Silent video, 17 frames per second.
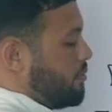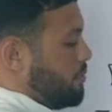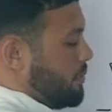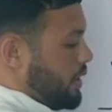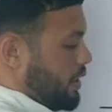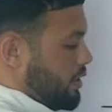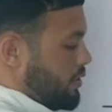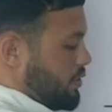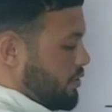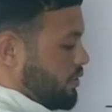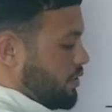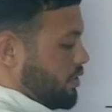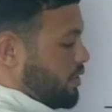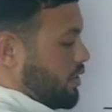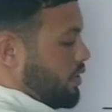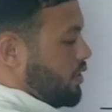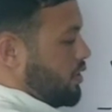plus
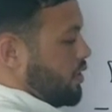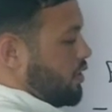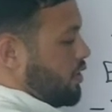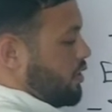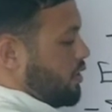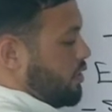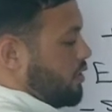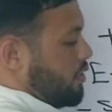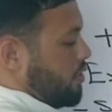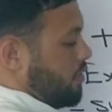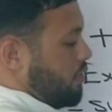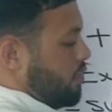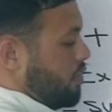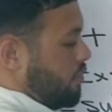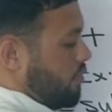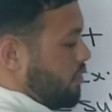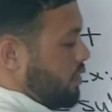
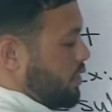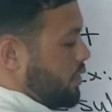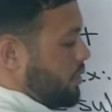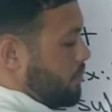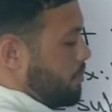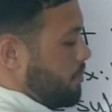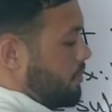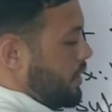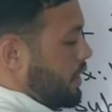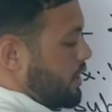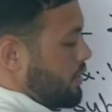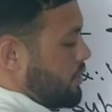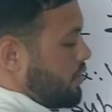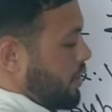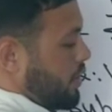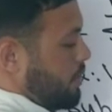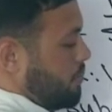verb
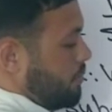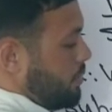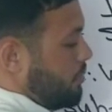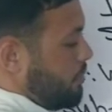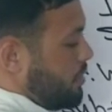plus complement.